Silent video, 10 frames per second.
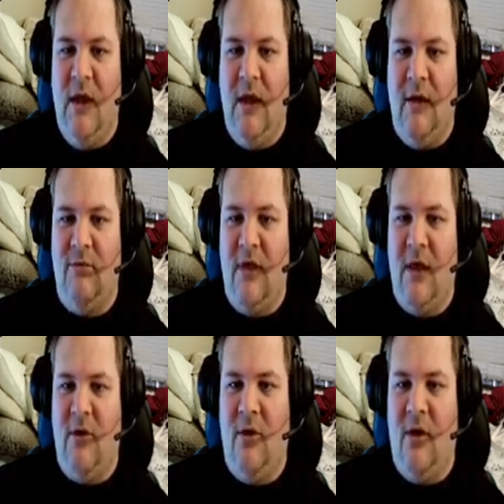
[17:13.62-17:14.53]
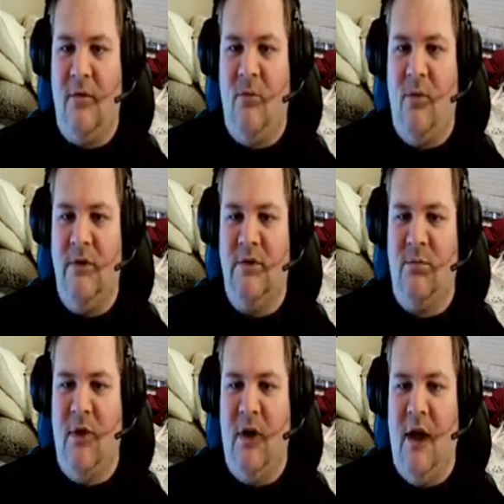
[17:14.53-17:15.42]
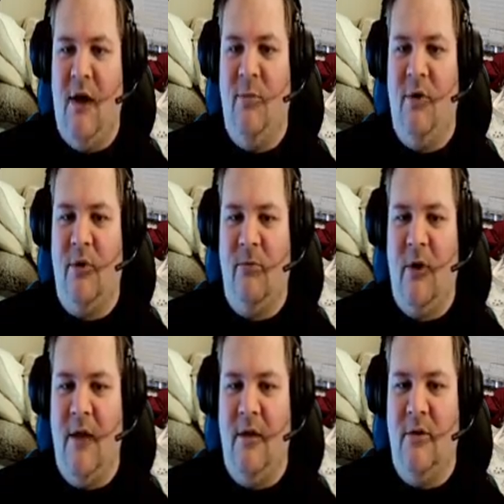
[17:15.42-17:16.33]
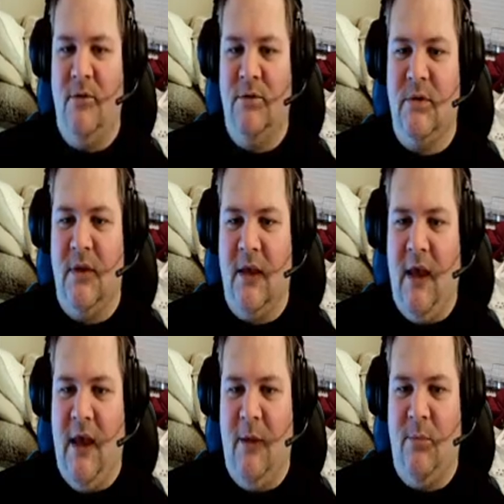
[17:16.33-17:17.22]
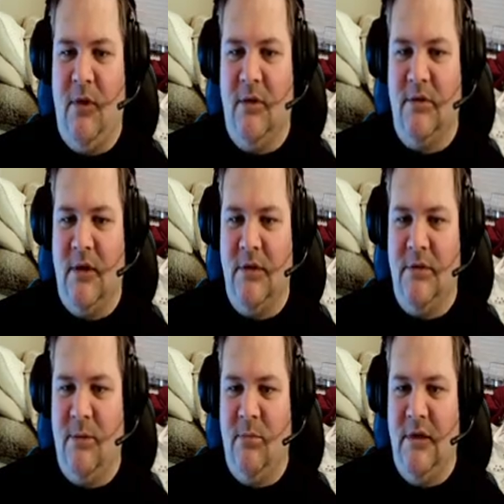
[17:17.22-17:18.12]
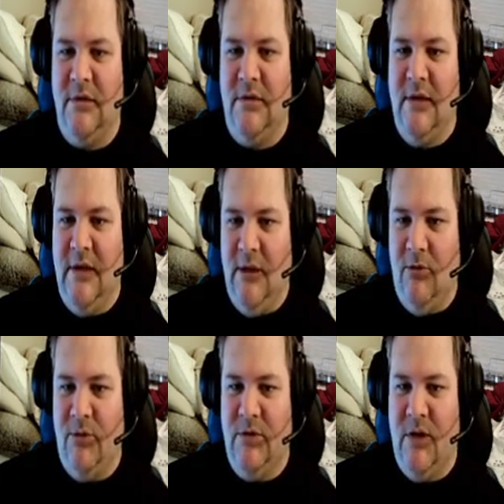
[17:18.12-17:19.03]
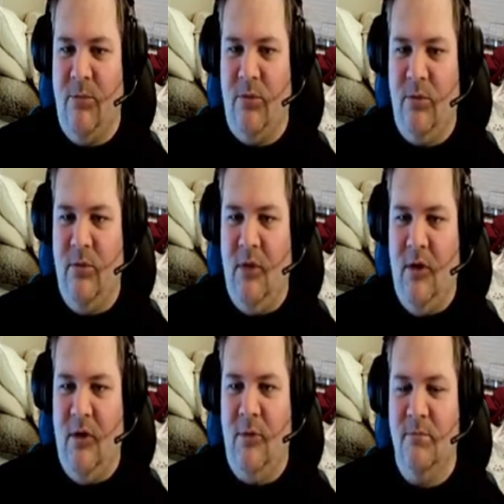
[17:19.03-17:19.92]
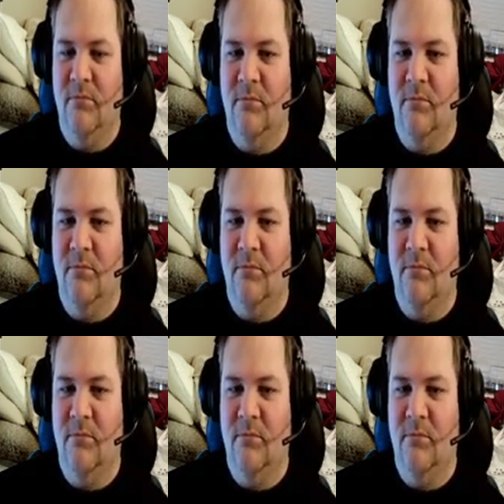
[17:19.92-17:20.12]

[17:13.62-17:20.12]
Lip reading: if they are not the ones spread out but are right close to the camp, it looks like somebody's killed some through here.